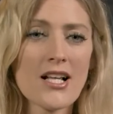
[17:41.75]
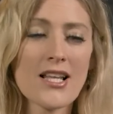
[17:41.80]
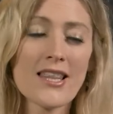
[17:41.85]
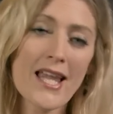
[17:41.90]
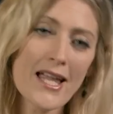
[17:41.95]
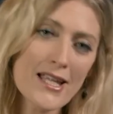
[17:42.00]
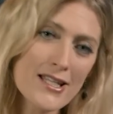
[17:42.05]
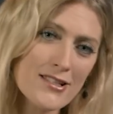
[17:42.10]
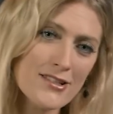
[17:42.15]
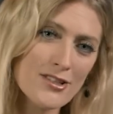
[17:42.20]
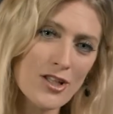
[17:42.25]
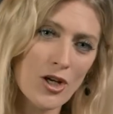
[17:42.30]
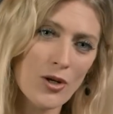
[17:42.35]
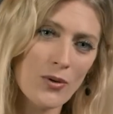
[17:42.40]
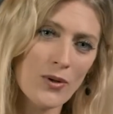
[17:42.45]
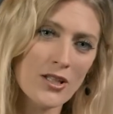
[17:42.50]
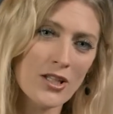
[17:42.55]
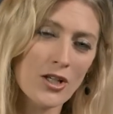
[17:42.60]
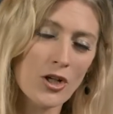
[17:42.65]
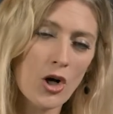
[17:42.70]
Let us
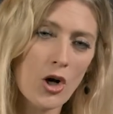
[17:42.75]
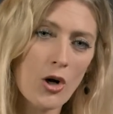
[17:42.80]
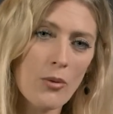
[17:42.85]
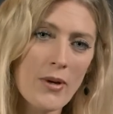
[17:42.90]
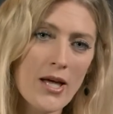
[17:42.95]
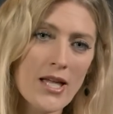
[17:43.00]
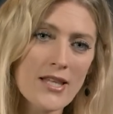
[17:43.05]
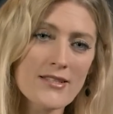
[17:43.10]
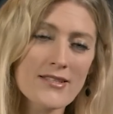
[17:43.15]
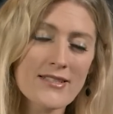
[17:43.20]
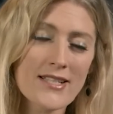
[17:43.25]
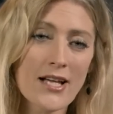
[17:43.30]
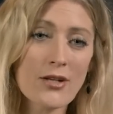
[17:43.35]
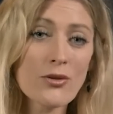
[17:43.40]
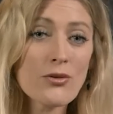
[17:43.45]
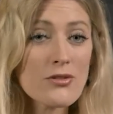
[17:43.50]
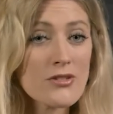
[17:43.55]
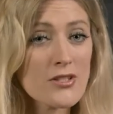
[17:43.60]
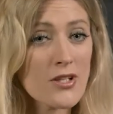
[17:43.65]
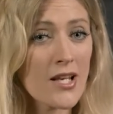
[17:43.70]
know in the comments
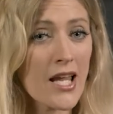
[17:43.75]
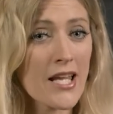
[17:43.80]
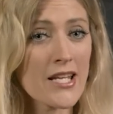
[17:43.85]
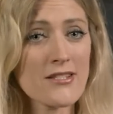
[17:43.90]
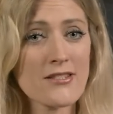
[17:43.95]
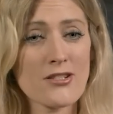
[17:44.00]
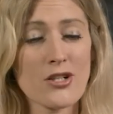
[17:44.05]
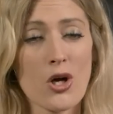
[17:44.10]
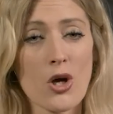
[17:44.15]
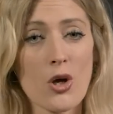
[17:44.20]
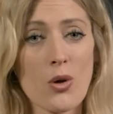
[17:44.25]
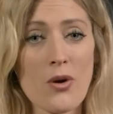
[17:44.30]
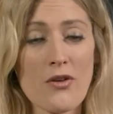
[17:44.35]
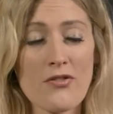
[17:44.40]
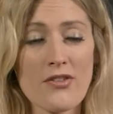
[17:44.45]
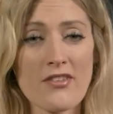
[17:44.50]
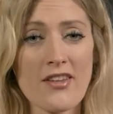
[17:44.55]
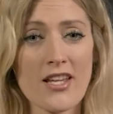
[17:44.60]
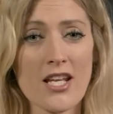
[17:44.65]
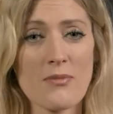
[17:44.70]
and also let us know
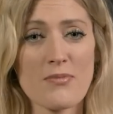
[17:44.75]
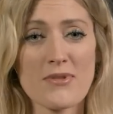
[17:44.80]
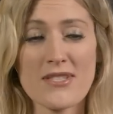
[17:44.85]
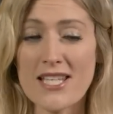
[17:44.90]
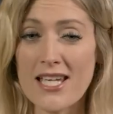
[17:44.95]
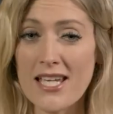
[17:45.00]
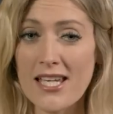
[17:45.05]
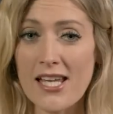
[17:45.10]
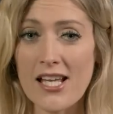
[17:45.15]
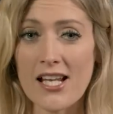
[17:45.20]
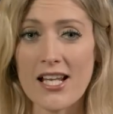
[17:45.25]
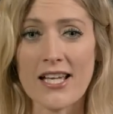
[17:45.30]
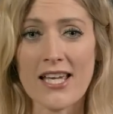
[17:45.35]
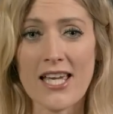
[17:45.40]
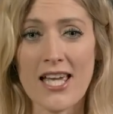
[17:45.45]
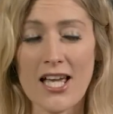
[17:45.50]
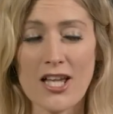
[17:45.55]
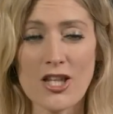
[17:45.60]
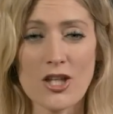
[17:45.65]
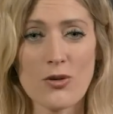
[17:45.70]
if there's any particular
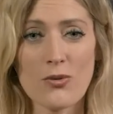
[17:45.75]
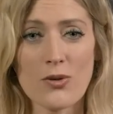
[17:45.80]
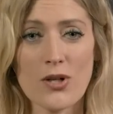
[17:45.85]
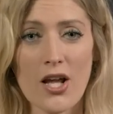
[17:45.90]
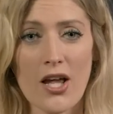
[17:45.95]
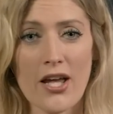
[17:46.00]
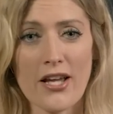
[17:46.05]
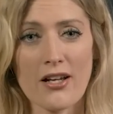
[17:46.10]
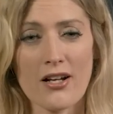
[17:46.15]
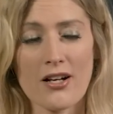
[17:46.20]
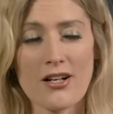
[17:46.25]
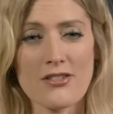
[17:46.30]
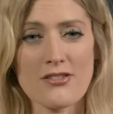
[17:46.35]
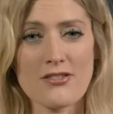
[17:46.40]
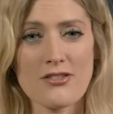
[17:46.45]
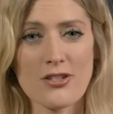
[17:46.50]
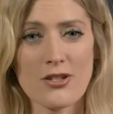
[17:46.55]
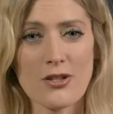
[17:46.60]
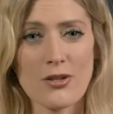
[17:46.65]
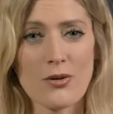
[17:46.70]
kit you would like
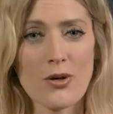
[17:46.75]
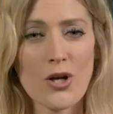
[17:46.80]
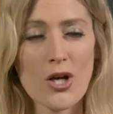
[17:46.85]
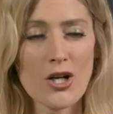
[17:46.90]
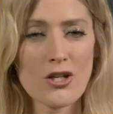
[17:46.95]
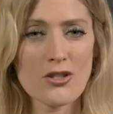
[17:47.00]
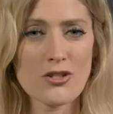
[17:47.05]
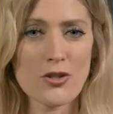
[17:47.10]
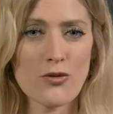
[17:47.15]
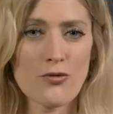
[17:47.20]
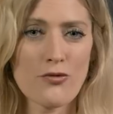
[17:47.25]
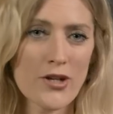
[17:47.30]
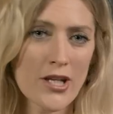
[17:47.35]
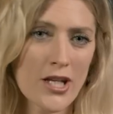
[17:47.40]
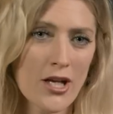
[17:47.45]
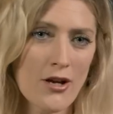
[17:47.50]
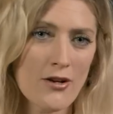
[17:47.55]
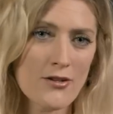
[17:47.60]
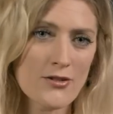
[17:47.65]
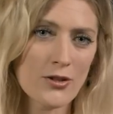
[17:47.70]
us to do
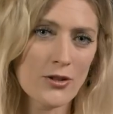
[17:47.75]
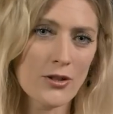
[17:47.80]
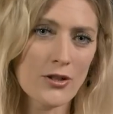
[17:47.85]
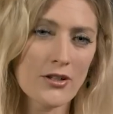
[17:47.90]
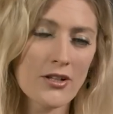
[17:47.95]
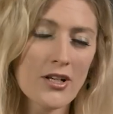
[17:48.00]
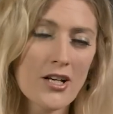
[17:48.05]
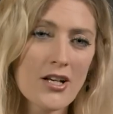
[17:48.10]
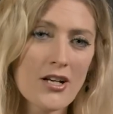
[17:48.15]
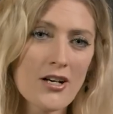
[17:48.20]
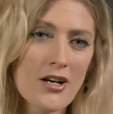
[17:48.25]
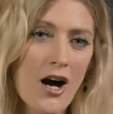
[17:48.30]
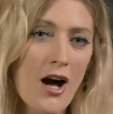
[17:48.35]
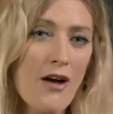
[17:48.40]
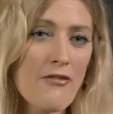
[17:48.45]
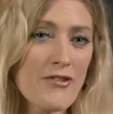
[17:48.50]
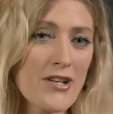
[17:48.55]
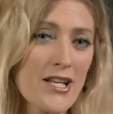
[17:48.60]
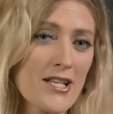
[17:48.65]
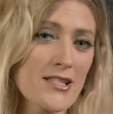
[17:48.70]
videos on.
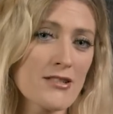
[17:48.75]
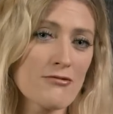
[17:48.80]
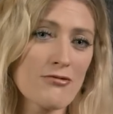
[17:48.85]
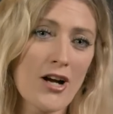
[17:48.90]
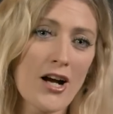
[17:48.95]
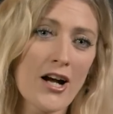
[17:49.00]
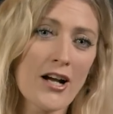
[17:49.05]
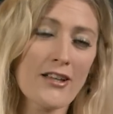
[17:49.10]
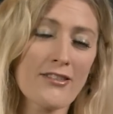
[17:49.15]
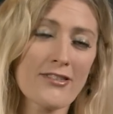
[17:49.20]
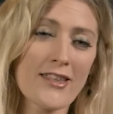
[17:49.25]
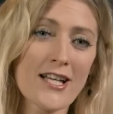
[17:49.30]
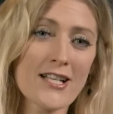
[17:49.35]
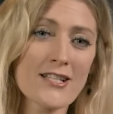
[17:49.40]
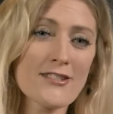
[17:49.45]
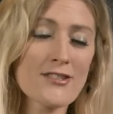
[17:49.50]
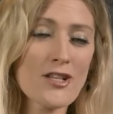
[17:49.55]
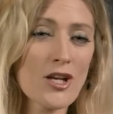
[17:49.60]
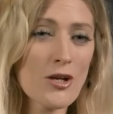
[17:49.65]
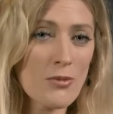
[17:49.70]
I'm Vanessa Ruck.
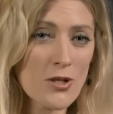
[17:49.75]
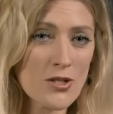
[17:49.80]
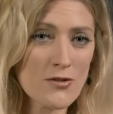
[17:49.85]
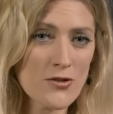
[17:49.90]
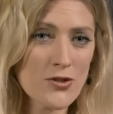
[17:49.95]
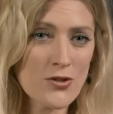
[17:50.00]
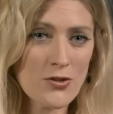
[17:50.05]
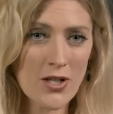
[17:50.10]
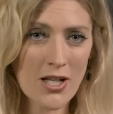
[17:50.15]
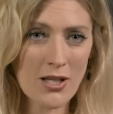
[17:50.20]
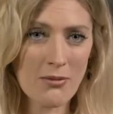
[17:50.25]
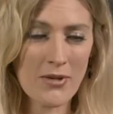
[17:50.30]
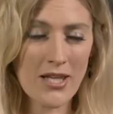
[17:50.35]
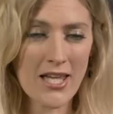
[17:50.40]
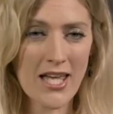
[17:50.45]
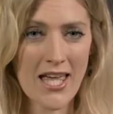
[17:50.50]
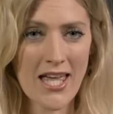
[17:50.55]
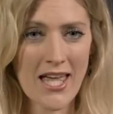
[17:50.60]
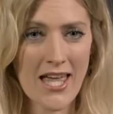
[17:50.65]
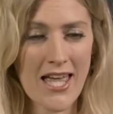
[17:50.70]
Thanks so much for joining
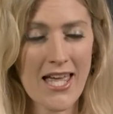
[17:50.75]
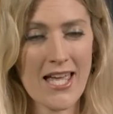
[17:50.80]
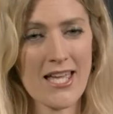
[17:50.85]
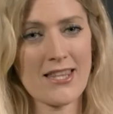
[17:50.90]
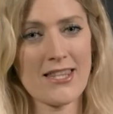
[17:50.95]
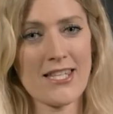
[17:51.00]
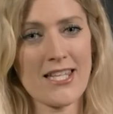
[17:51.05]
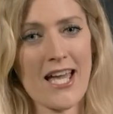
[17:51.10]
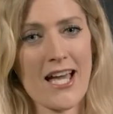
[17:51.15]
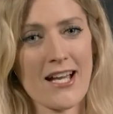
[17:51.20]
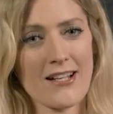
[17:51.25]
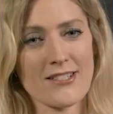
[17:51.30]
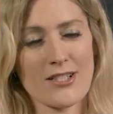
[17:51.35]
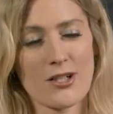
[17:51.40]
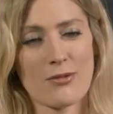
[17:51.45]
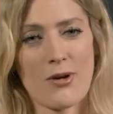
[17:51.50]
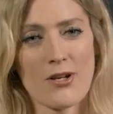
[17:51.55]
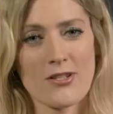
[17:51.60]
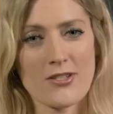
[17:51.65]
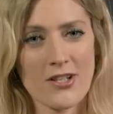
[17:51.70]
me here in the
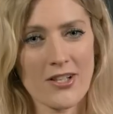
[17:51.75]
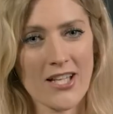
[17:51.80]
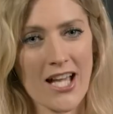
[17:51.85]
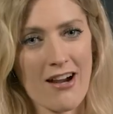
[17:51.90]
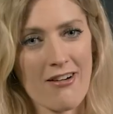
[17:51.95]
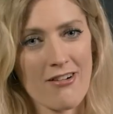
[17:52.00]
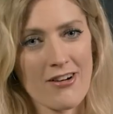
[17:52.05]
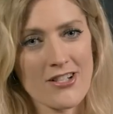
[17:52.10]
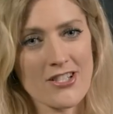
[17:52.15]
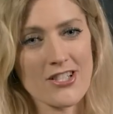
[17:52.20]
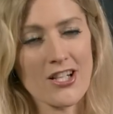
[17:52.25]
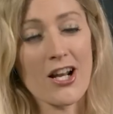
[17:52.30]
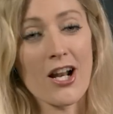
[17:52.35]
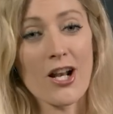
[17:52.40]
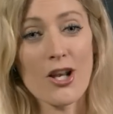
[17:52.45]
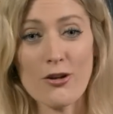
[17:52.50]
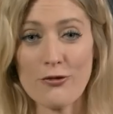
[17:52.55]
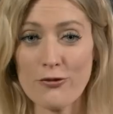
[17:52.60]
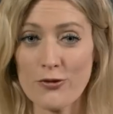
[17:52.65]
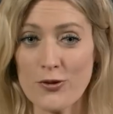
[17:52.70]
XL Moto Garage and
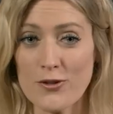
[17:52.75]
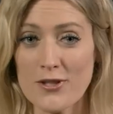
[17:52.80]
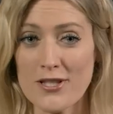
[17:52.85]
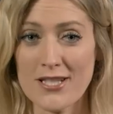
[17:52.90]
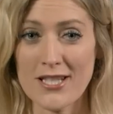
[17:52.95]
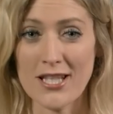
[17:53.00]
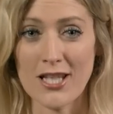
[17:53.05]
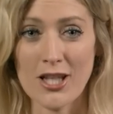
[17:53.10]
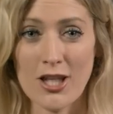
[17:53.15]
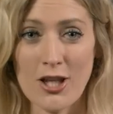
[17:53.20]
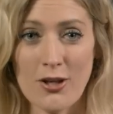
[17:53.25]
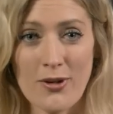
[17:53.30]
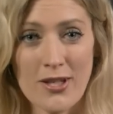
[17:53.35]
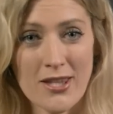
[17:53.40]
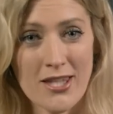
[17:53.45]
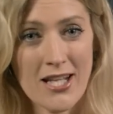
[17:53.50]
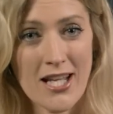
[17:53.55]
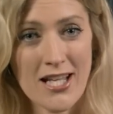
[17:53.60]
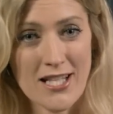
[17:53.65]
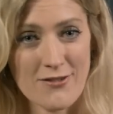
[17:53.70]
I look forward to seeing you
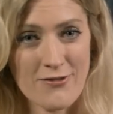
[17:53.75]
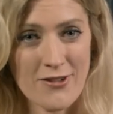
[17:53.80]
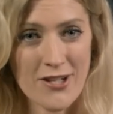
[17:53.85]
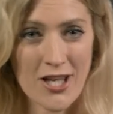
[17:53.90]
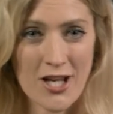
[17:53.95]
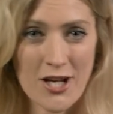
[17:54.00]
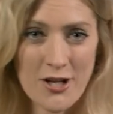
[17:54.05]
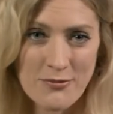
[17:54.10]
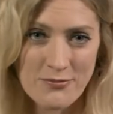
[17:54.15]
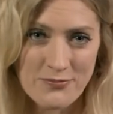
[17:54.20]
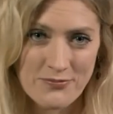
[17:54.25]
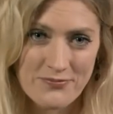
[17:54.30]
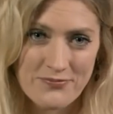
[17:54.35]
in the next video.